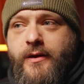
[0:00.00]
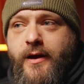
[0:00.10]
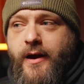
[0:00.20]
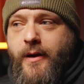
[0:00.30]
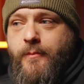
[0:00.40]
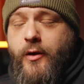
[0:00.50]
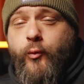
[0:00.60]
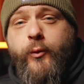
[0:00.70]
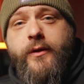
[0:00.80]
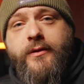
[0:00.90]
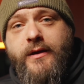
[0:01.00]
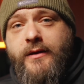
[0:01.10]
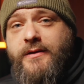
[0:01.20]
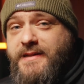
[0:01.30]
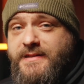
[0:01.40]
a
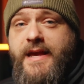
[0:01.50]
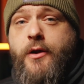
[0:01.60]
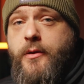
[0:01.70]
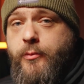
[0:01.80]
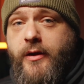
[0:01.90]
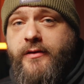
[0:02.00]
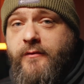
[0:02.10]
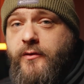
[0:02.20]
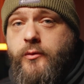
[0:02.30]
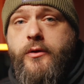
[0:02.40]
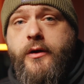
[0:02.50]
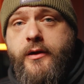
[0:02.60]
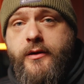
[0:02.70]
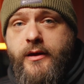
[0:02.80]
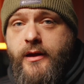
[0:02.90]
really discounted price if you
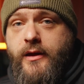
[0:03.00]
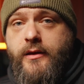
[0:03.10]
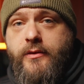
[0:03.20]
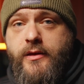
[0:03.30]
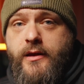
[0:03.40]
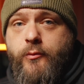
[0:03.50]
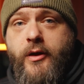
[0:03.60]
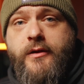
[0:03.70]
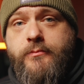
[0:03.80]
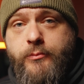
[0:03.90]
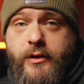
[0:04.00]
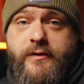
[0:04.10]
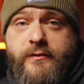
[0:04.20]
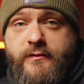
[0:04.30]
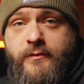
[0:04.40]
look in the right
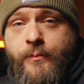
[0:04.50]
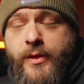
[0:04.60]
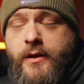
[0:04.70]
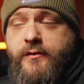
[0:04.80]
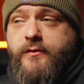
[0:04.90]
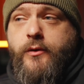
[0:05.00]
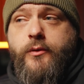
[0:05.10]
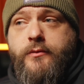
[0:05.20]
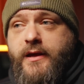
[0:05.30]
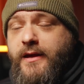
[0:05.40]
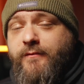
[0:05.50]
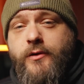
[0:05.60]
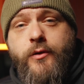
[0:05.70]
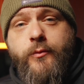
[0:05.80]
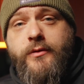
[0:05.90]
places. So, like, if
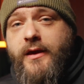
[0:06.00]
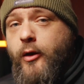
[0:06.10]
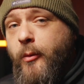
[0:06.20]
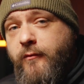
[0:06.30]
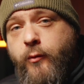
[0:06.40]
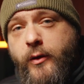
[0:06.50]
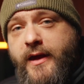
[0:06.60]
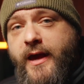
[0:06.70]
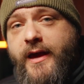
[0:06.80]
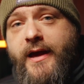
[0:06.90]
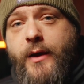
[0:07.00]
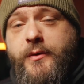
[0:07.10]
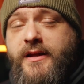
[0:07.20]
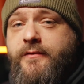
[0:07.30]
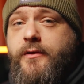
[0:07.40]
you don't really care about 4K, I
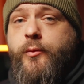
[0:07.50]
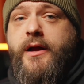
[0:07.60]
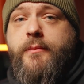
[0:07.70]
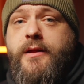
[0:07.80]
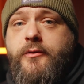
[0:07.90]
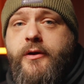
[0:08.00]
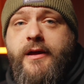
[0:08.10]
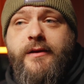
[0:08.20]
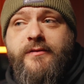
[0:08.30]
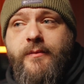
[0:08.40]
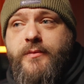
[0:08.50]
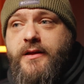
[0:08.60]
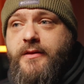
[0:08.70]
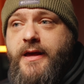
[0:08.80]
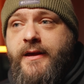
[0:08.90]
would definitely recommend looking at
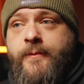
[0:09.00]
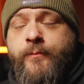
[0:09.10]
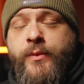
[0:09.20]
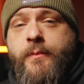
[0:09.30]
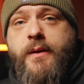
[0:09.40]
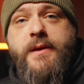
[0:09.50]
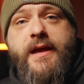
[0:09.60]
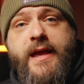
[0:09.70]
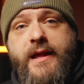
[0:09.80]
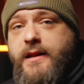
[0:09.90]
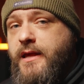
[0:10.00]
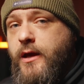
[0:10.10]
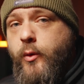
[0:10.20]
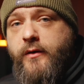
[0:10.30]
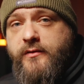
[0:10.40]
something like maybe a Canon
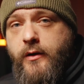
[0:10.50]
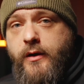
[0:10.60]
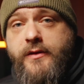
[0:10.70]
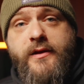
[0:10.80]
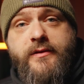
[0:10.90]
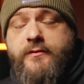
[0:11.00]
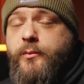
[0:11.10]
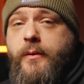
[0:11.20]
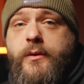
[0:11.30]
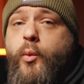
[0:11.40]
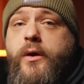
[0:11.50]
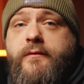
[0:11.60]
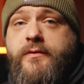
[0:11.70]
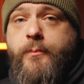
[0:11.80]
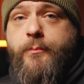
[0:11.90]
EOS R. I think that's probably one
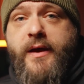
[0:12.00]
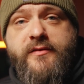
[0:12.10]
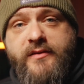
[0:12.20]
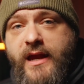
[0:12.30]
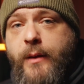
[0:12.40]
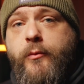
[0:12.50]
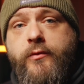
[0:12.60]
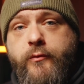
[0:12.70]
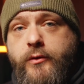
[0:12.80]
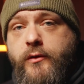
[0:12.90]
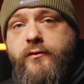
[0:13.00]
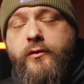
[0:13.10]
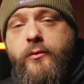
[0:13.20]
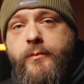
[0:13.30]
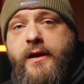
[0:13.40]
of the best cameras for
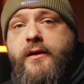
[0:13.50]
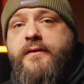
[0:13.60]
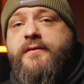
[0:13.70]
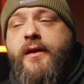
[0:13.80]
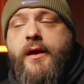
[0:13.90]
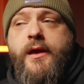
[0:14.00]
YouTube, because